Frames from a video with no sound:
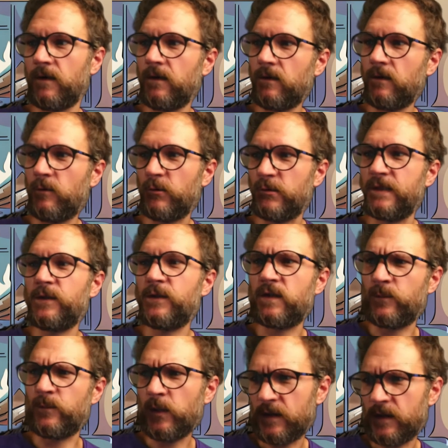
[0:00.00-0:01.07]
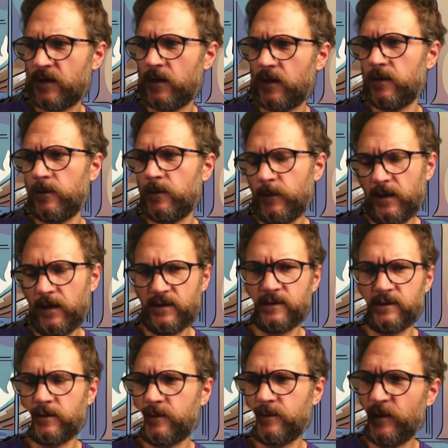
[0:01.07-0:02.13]
coordination plus the
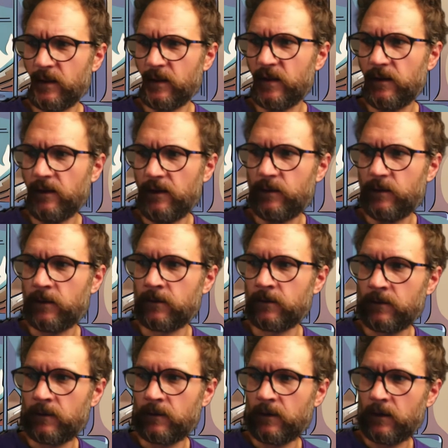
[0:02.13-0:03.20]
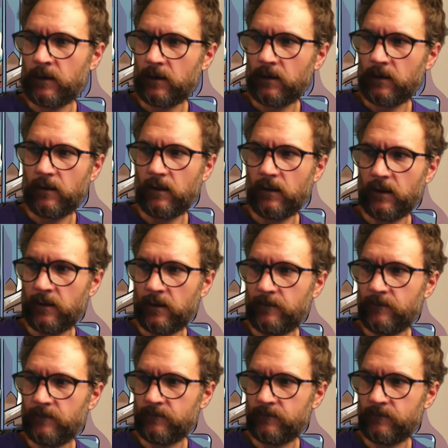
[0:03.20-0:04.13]
tessitura being a bit low. Um,